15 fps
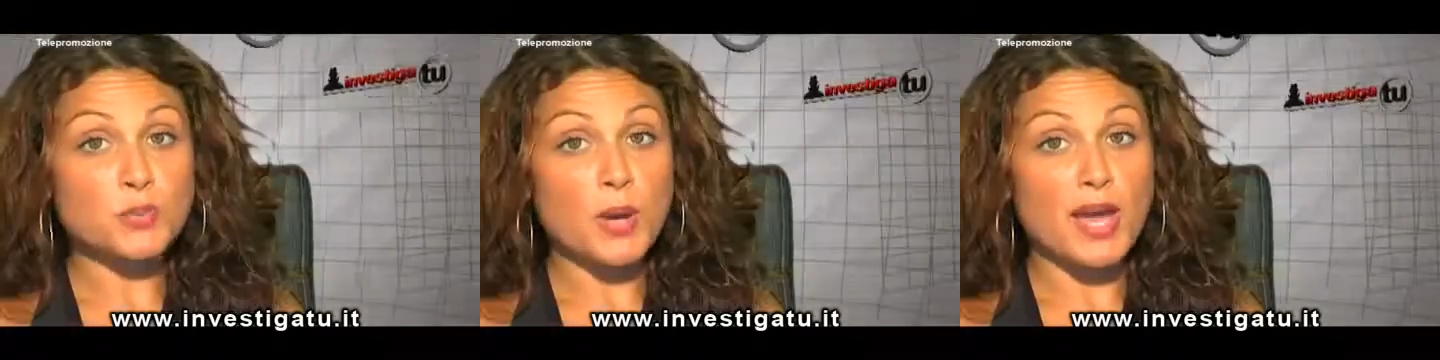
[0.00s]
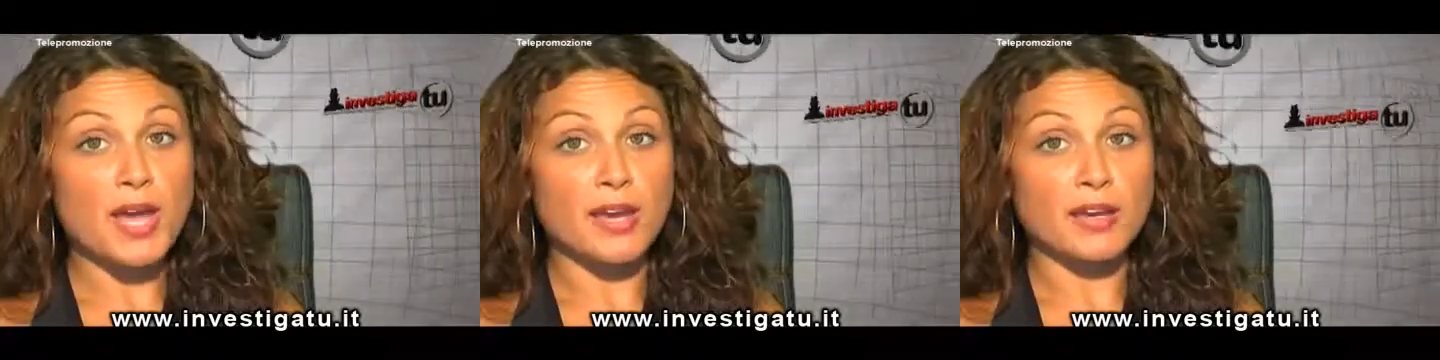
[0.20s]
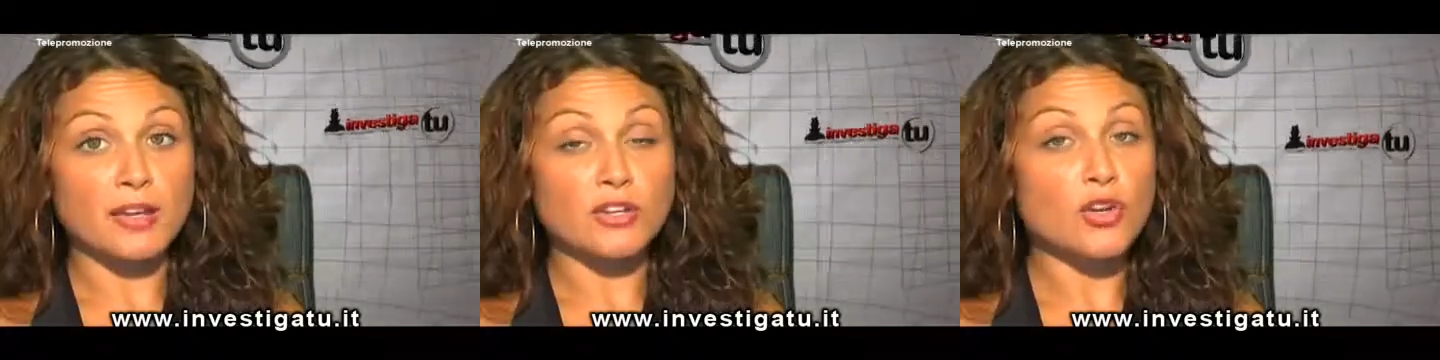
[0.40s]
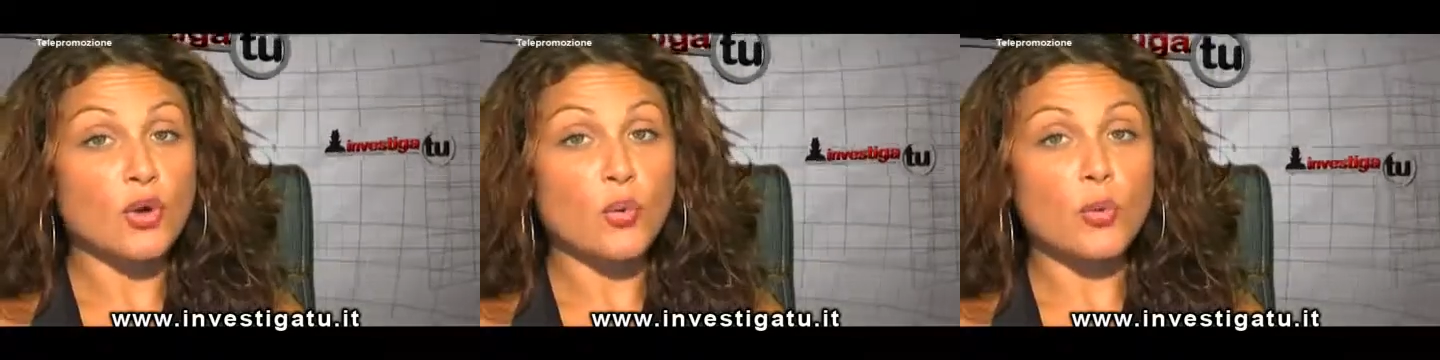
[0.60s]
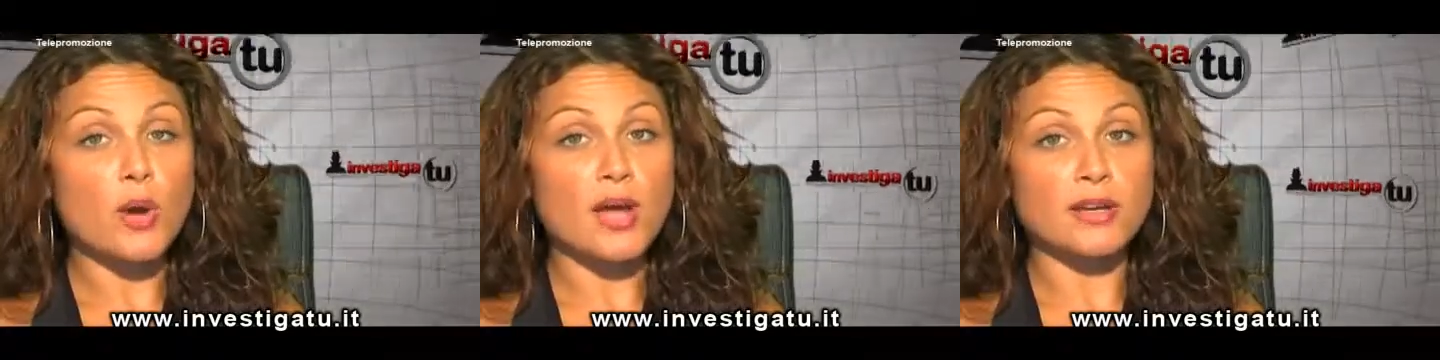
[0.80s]
way,
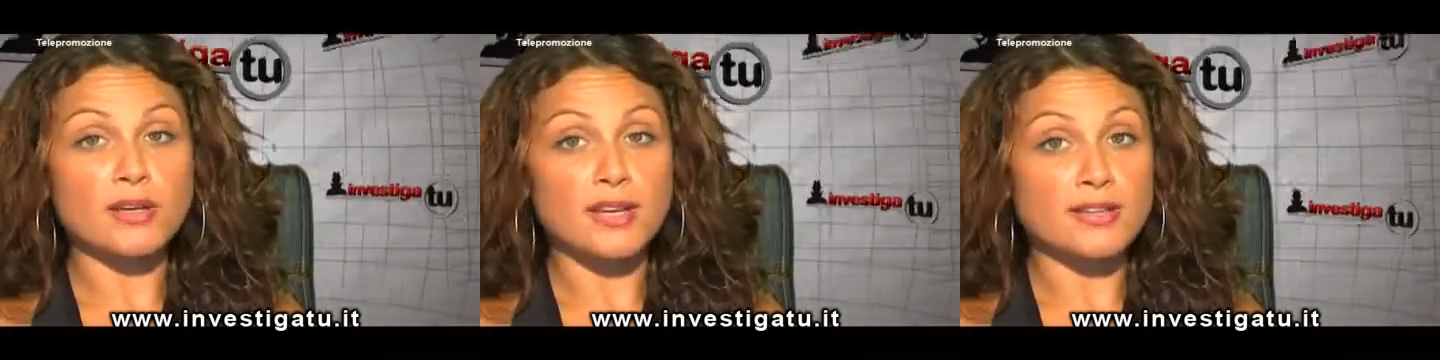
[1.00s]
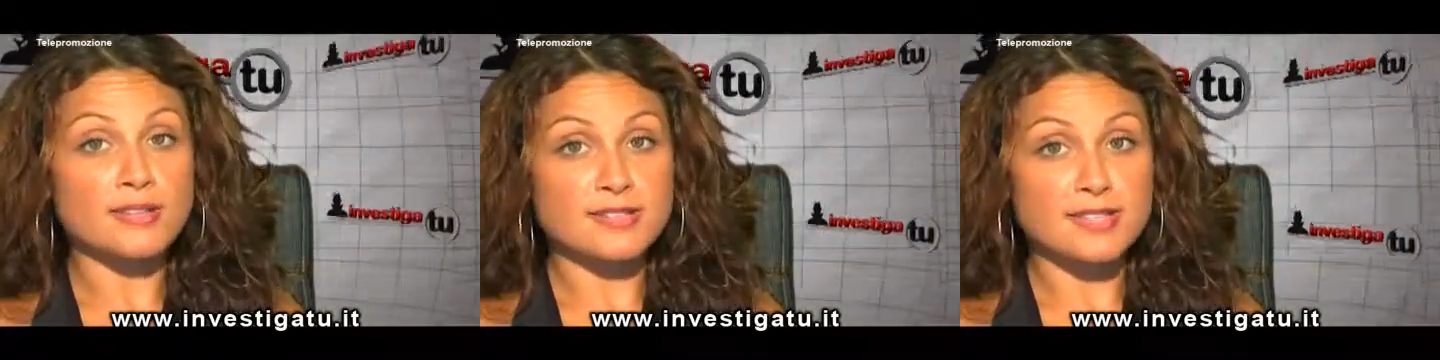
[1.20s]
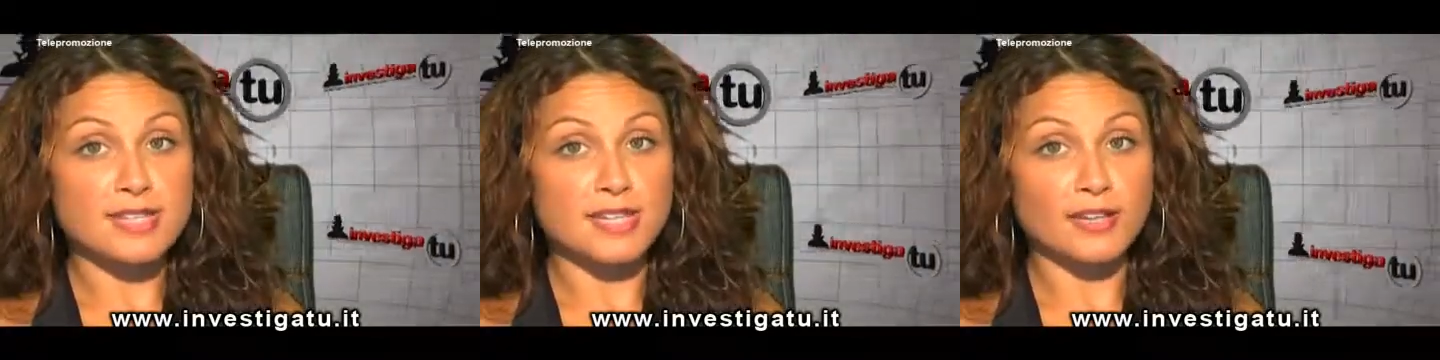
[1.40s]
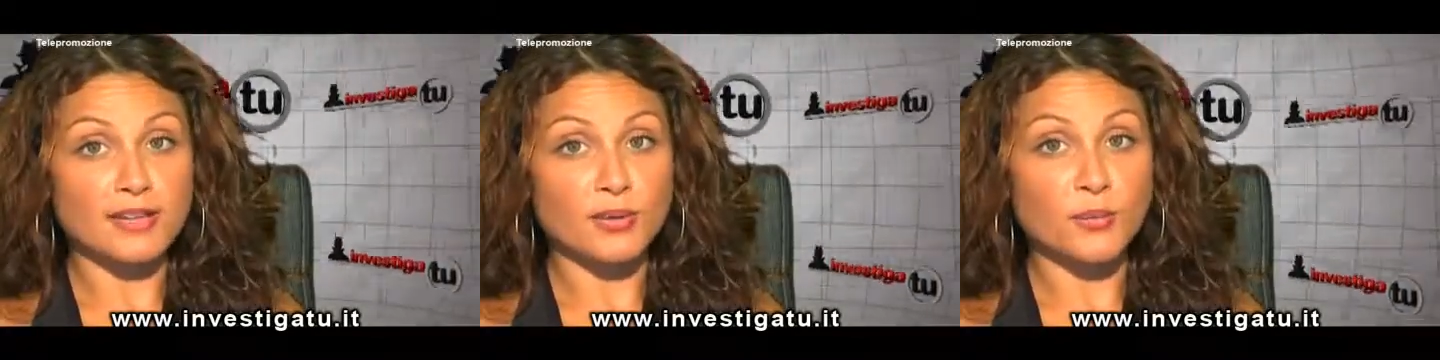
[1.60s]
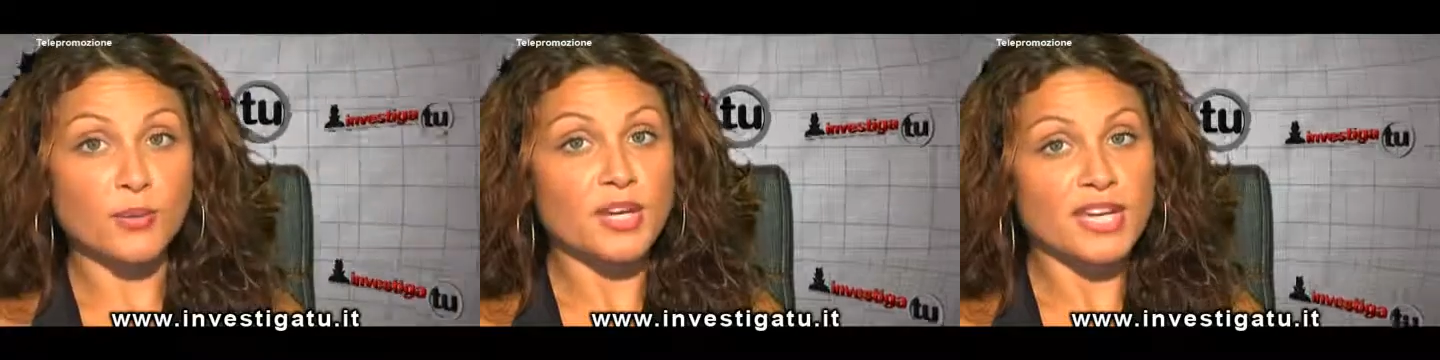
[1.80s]
no one can
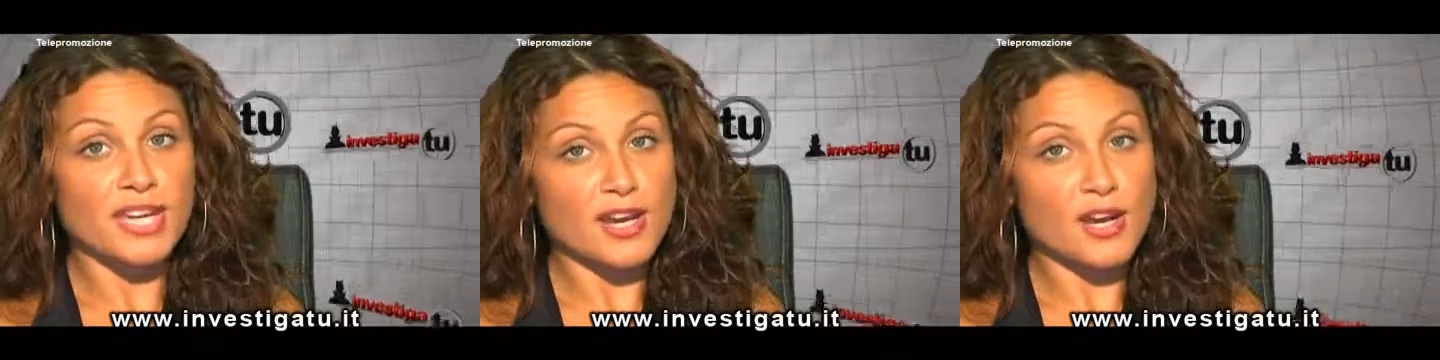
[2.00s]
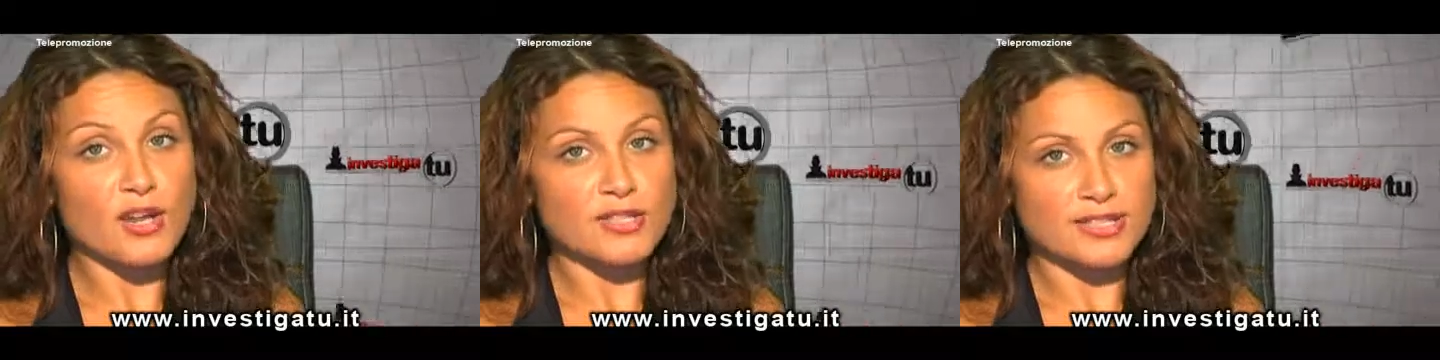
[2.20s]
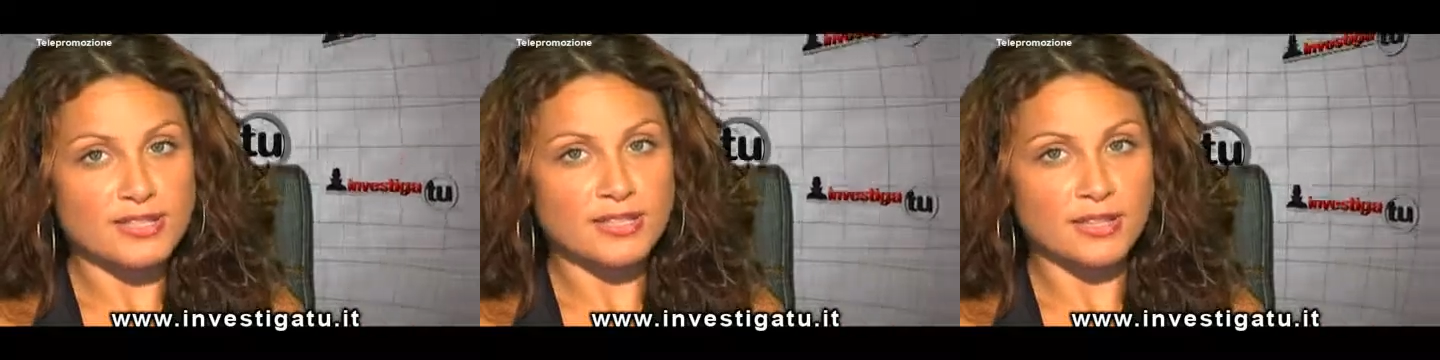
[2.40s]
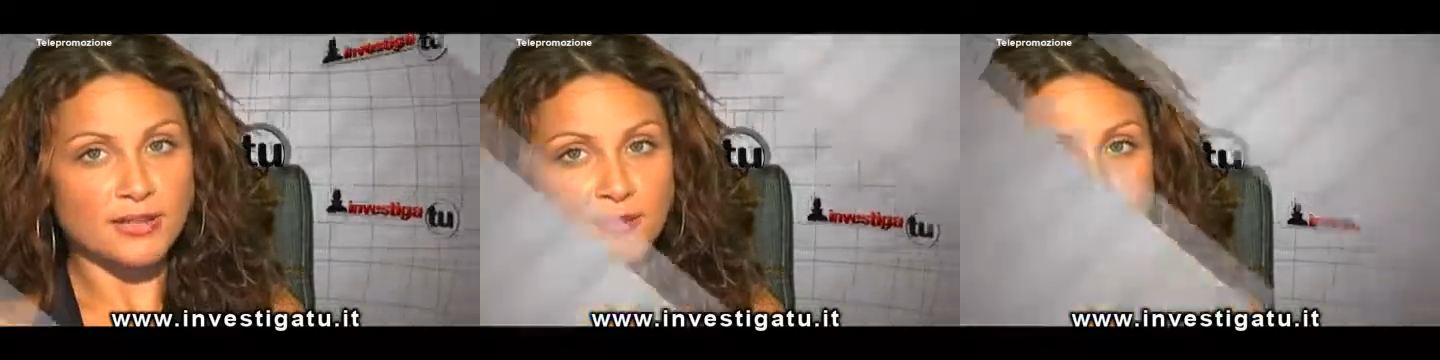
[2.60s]
steal what he cannot see.